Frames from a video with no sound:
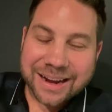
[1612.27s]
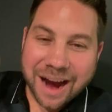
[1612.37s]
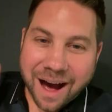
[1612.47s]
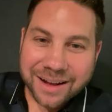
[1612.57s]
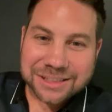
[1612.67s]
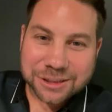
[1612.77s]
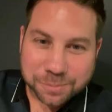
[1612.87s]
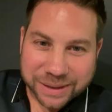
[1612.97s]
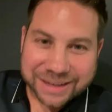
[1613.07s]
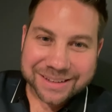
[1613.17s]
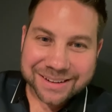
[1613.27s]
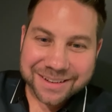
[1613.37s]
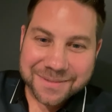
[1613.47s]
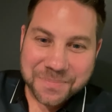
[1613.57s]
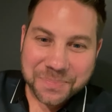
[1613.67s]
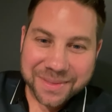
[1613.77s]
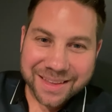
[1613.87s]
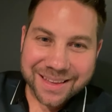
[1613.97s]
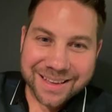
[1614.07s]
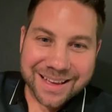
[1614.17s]
God's speed.
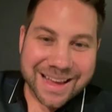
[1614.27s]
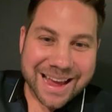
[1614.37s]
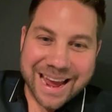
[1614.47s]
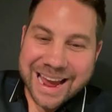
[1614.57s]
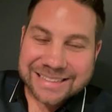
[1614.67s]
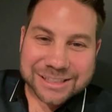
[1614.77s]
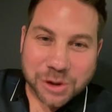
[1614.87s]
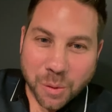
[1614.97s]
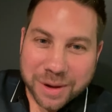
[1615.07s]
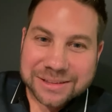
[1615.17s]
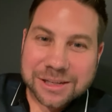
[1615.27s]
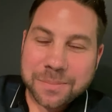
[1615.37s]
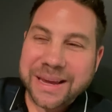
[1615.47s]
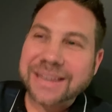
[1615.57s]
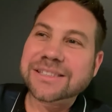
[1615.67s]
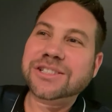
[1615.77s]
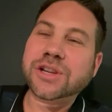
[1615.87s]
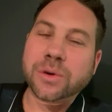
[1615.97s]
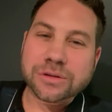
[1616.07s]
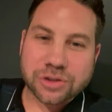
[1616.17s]
It's going to be
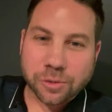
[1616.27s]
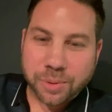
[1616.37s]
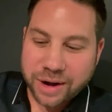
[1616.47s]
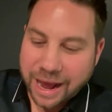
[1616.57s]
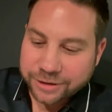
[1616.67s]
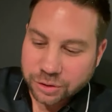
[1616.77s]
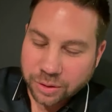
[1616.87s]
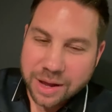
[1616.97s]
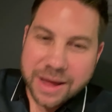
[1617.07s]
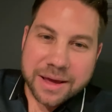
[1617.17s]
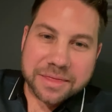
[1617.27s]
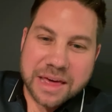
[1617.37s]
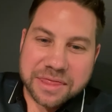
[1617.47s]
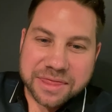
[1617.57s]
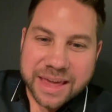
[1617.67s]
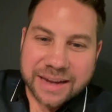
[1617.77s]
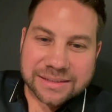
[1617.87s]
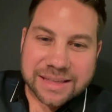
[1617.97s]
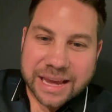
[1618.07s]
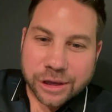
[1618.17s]
so supernatural. The
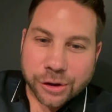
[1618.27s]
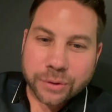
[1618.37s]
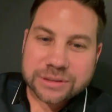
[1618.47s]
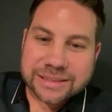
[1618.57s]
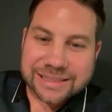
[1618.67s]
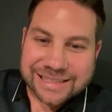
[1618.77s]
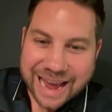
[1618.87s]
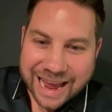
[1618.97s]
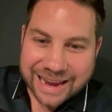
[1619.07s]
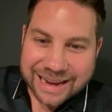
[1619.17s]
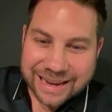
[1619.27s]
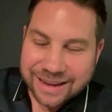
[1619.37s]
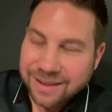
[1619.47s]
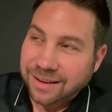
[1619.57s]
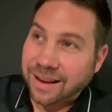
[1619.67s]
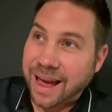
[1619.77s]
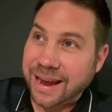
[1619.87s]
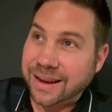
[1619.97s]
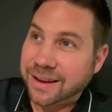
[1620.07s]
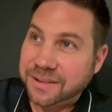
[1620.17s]
things that used to take
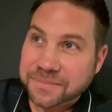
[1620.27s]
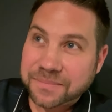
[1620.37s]
like